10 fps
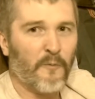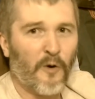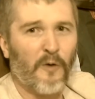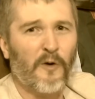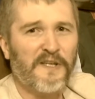In
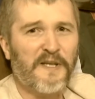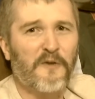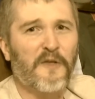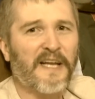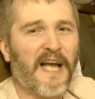World War
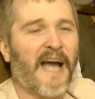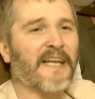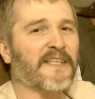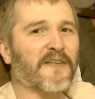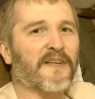II, they
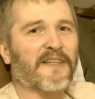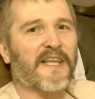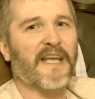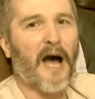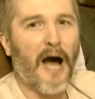kind of took
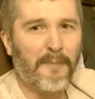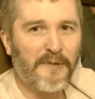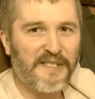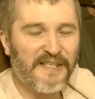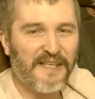the
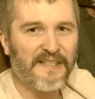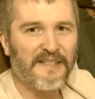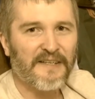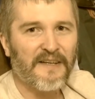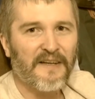
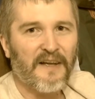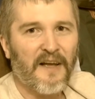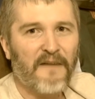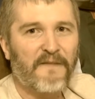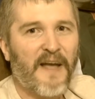opposite
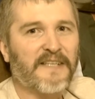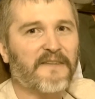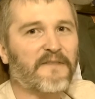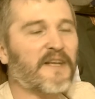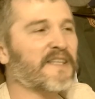effect
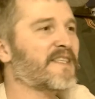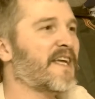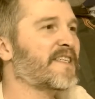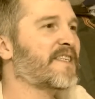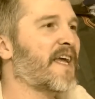of this.
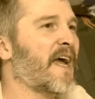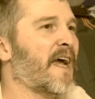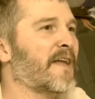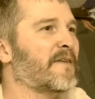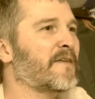They
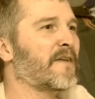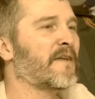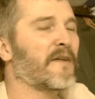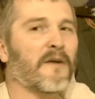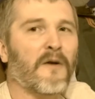said,
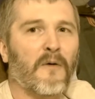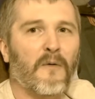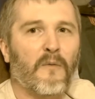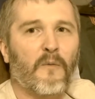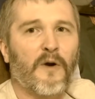
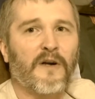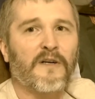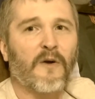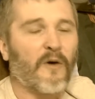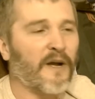
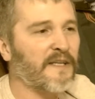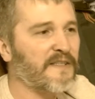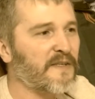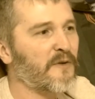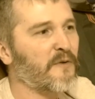we're going
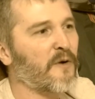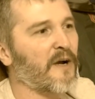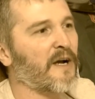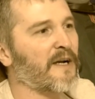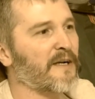to
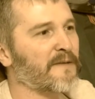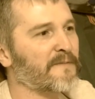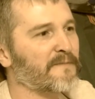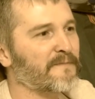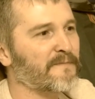
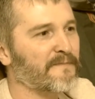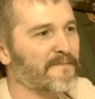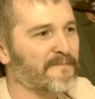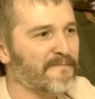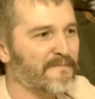uh,
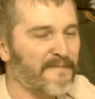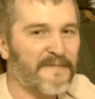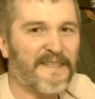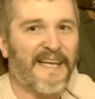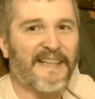
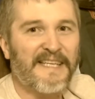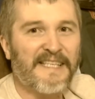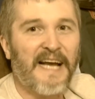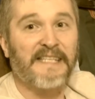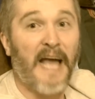get
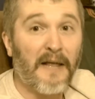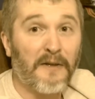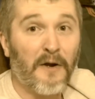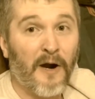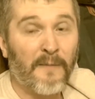these guys out of
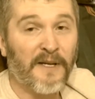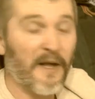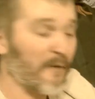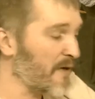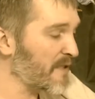the army. In
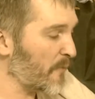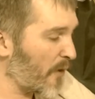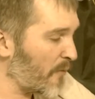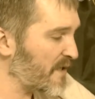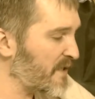other words, in
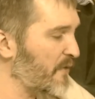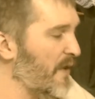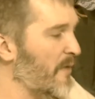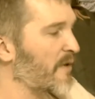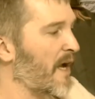World War II,
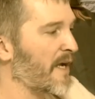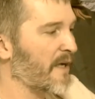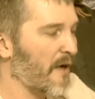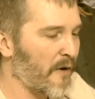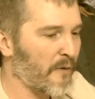they were
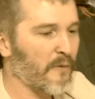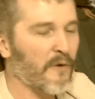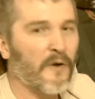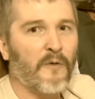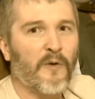like, oh,
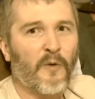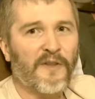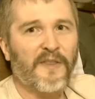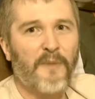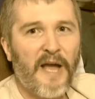we
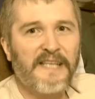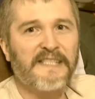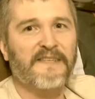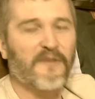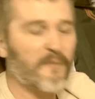want the
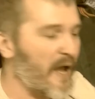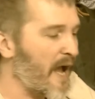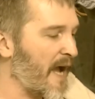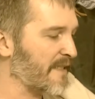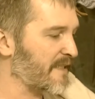best of the
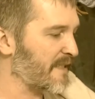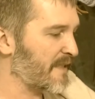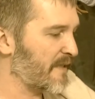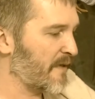best.